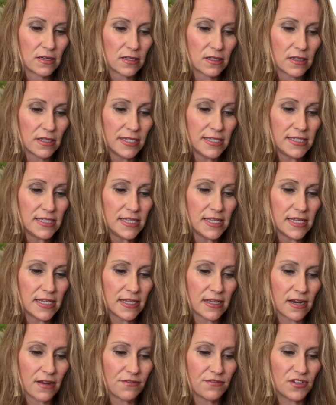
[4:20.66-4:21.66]
cleansing
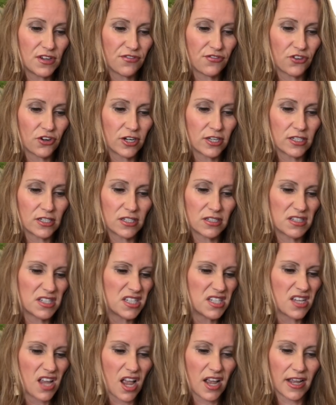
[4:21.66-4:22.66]
it of different
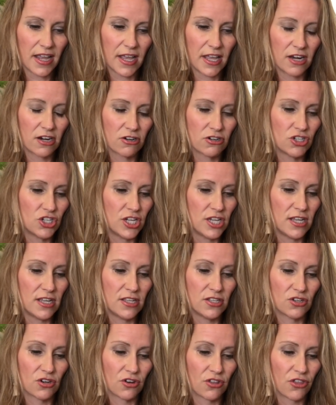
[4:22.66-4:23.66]
stuck
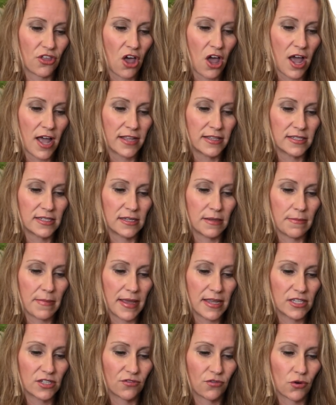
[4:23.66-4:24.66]
energies or thoughts. It
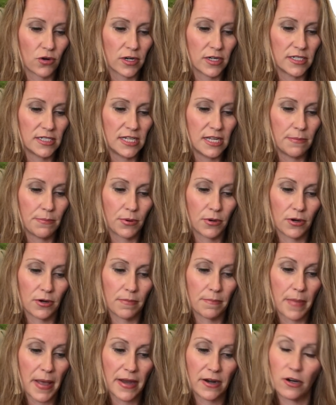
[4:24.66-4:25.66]
makes for a
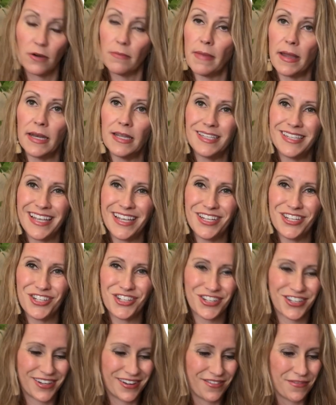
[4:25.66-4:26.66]
deeper, better
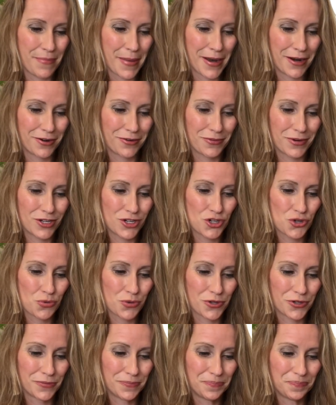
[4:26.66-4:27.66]
meditation, a better
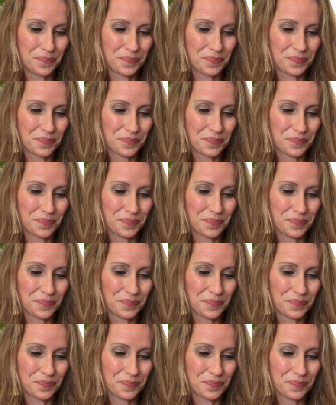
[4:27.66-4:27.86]
ritual,